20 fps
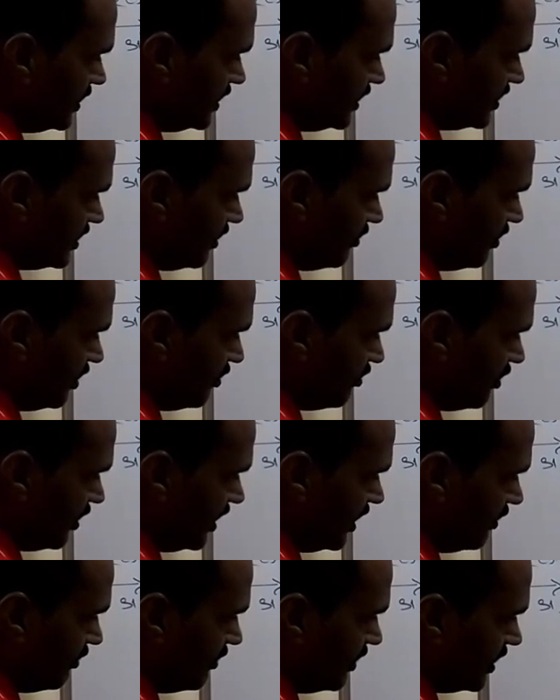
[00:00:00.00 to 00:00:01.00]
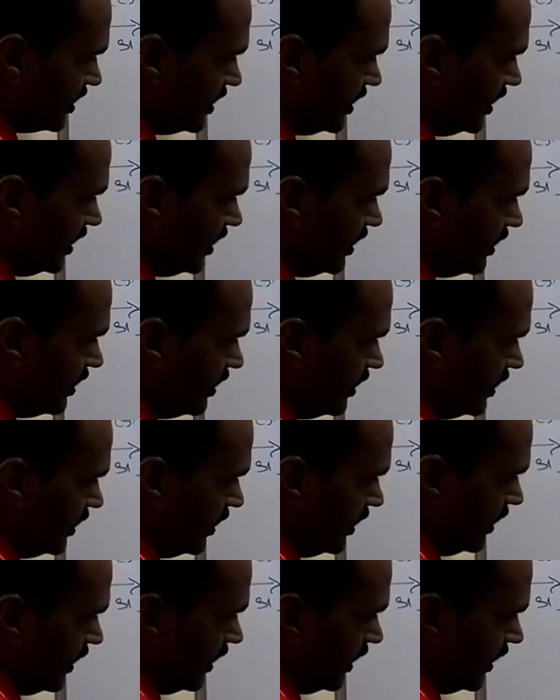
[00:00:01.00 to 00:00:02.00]
this is summing point number 3.
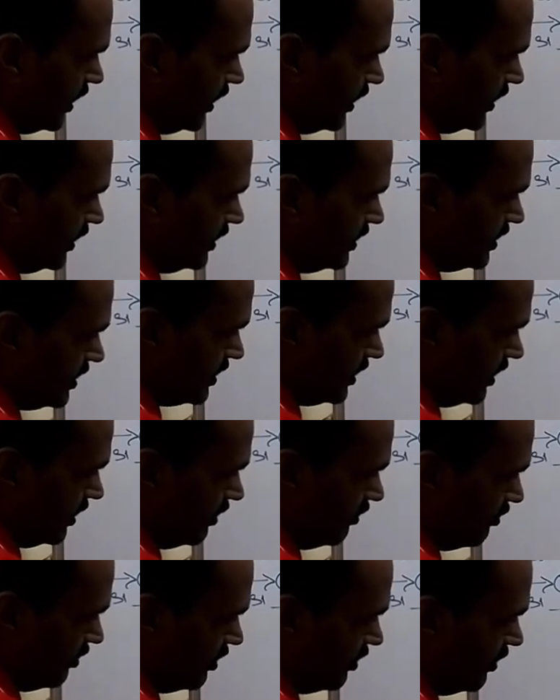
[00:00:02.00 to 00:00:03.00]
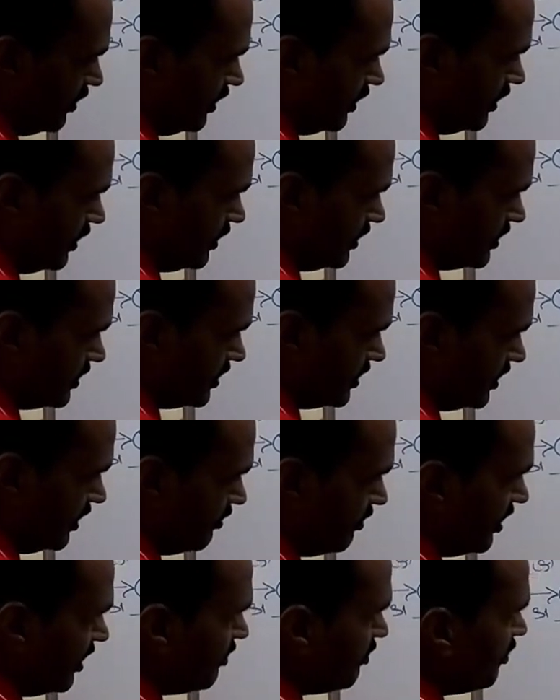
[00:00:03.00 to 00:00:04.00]
And this is nothing but what?
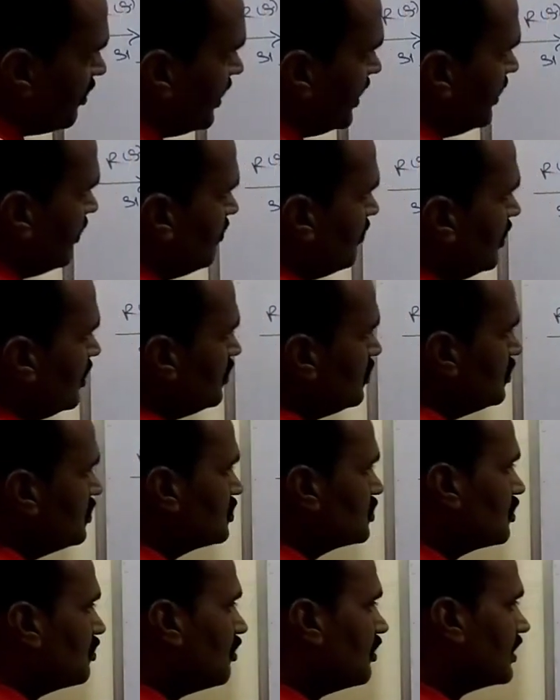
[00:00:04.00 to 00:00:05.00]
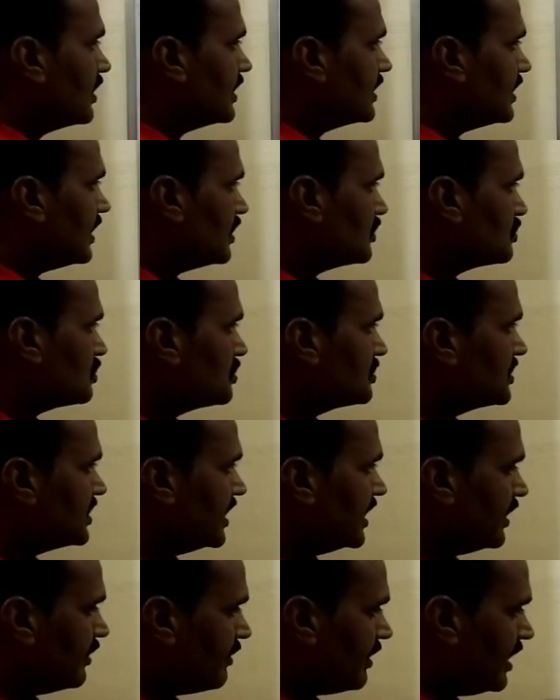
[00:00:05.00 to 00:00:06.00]
Summing point number 2. So what are the
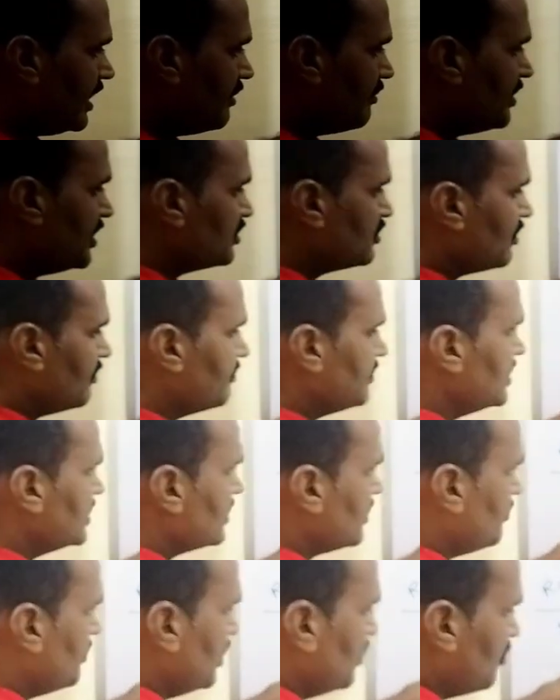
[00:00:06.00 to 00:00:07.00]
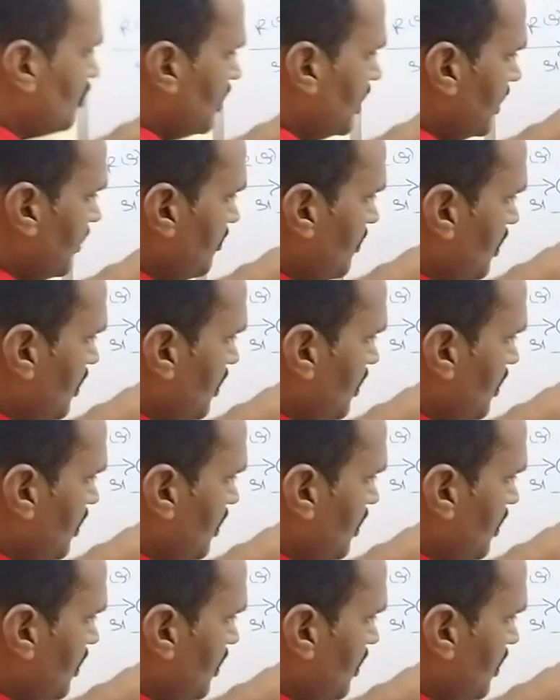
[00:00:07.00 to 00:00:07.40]
associative elements of this summing point